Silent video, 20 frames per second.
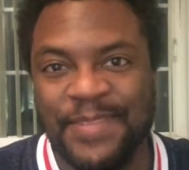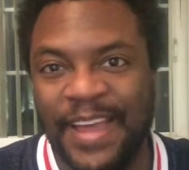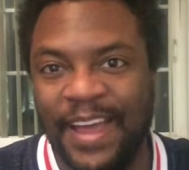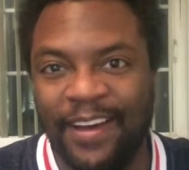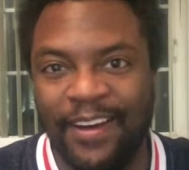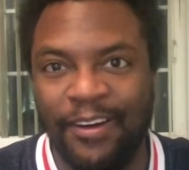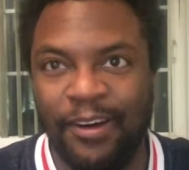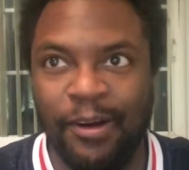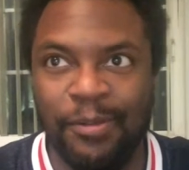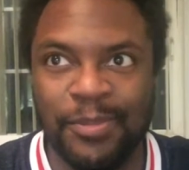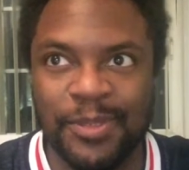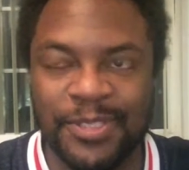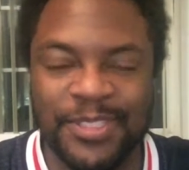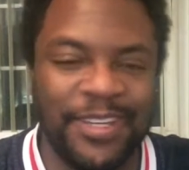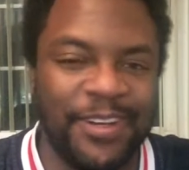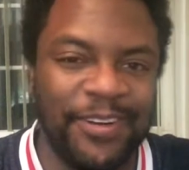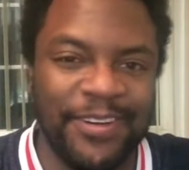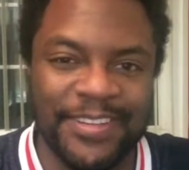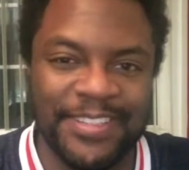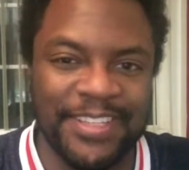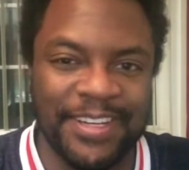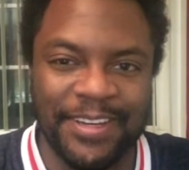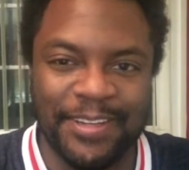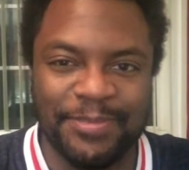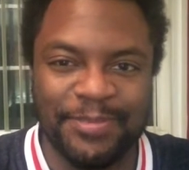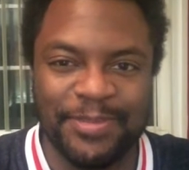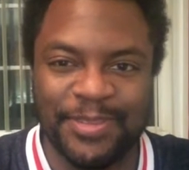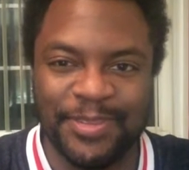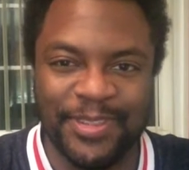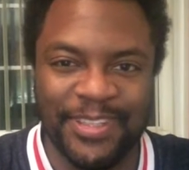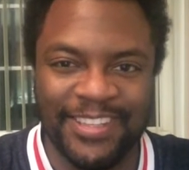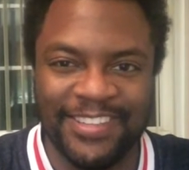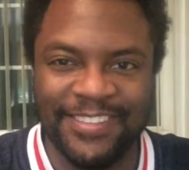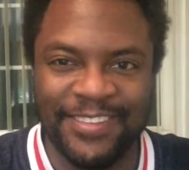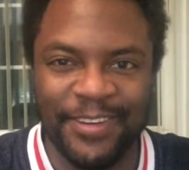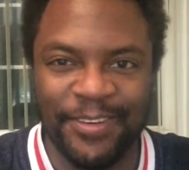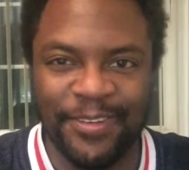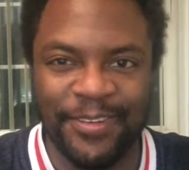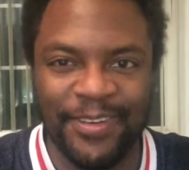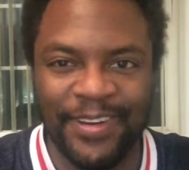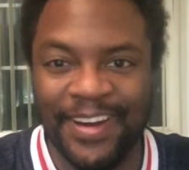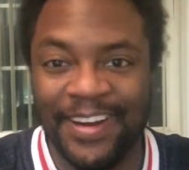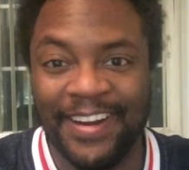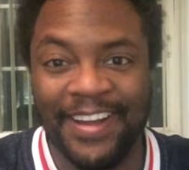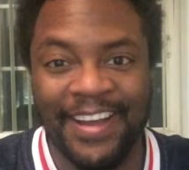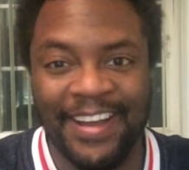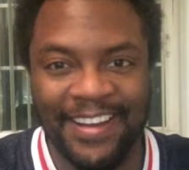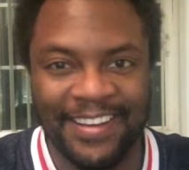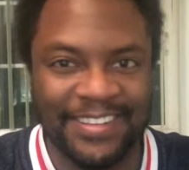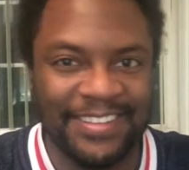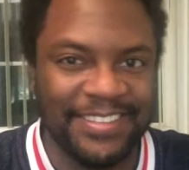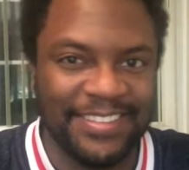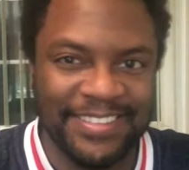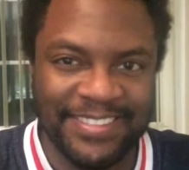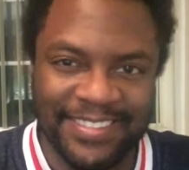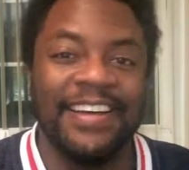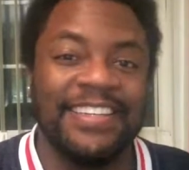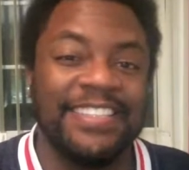almost at all times. We don't know how to act.